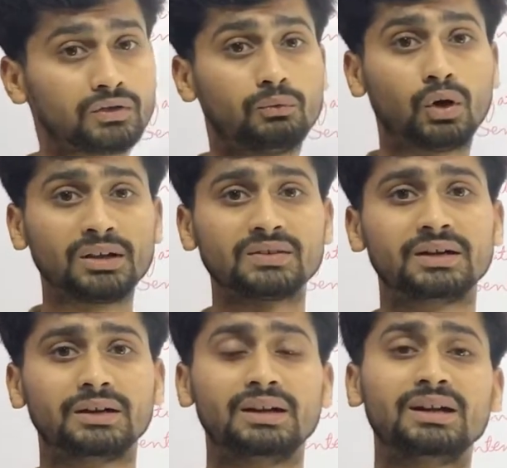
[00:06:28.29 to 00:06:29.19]
So what is
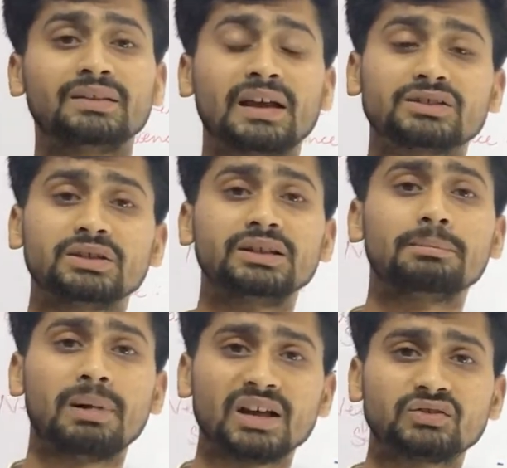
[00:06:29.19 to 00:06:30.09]
did? Did is actually
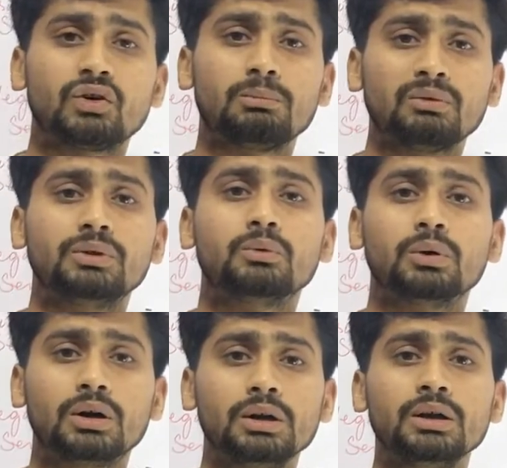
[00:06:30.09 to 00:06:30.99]
the past form of the
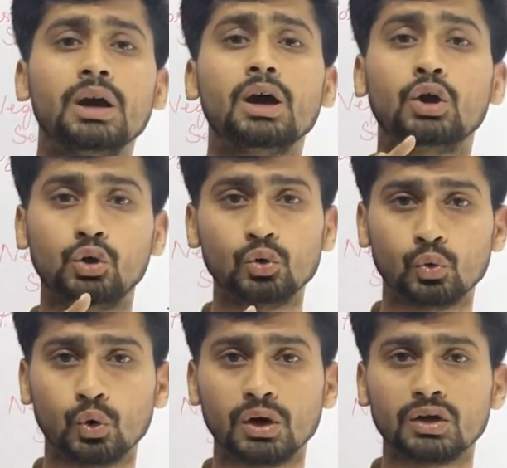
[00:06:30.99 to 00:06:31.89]
word
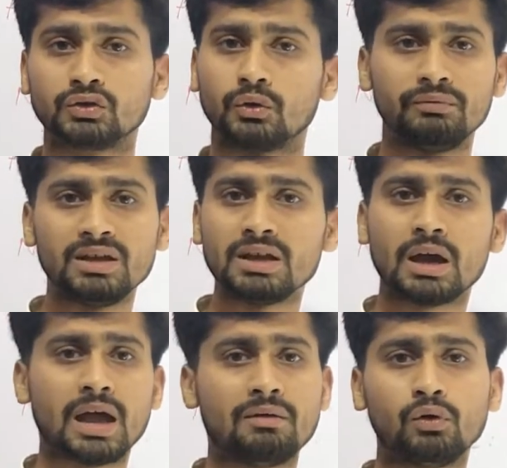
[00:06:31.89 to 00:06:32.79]
do. So
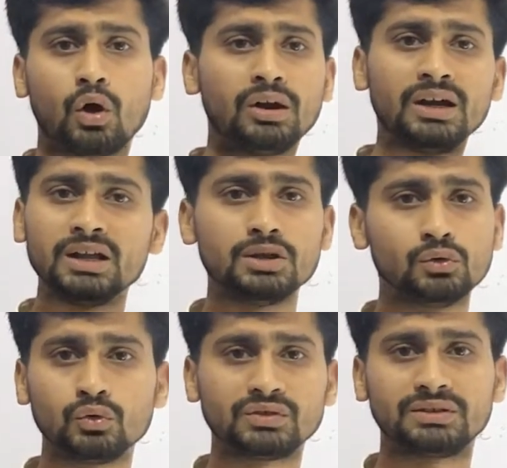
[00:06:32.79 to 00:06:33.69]
we have
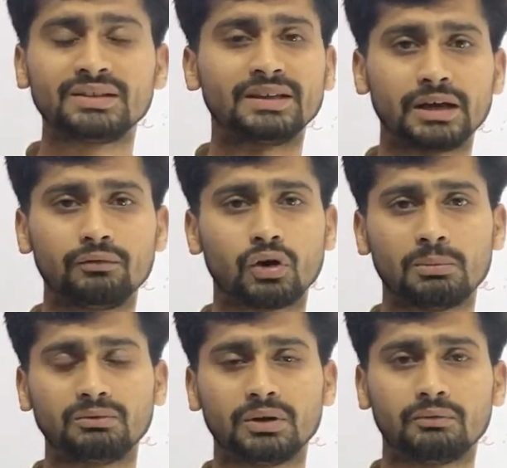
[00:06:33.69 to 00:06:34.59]
already used the second
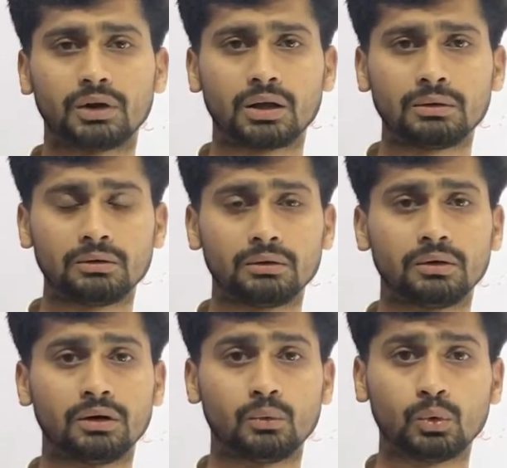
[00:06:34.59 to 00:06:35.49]
form of the
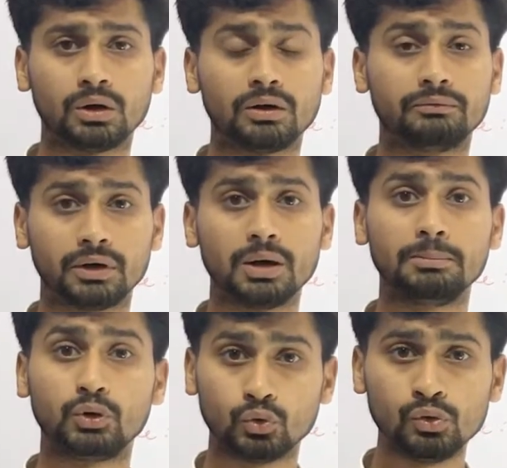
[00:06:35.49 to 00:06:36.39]

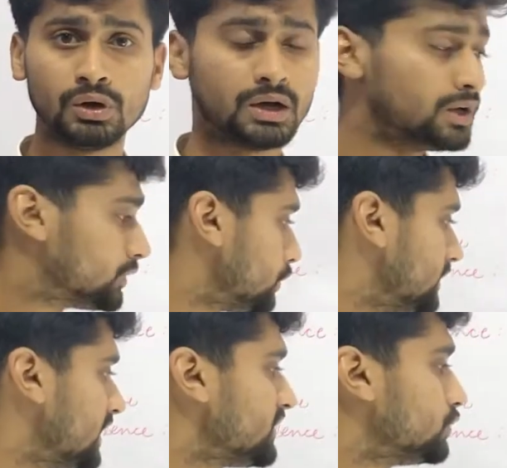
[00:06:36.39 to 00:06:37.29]
verb do. So
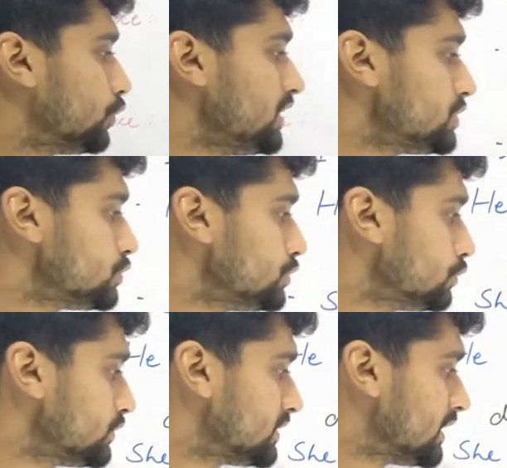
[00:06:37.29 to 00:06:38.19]
there is no need to
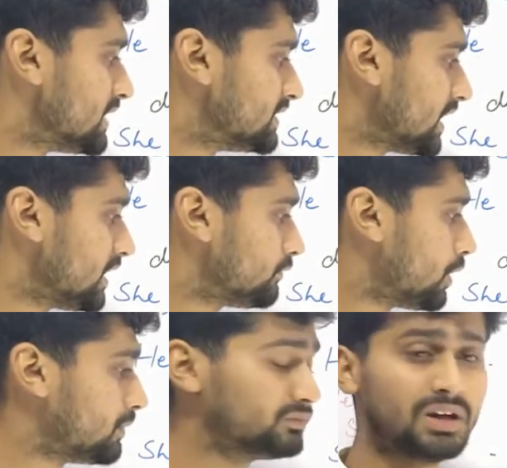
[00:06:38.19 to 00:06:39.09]
use second
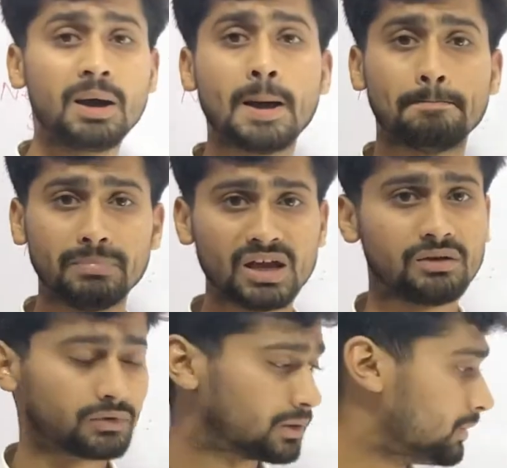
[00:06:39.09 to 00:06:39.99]
form of the
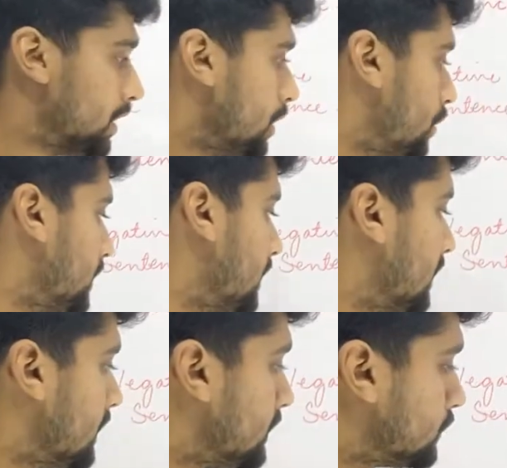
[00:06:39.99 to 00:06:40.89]
main verb. Okay.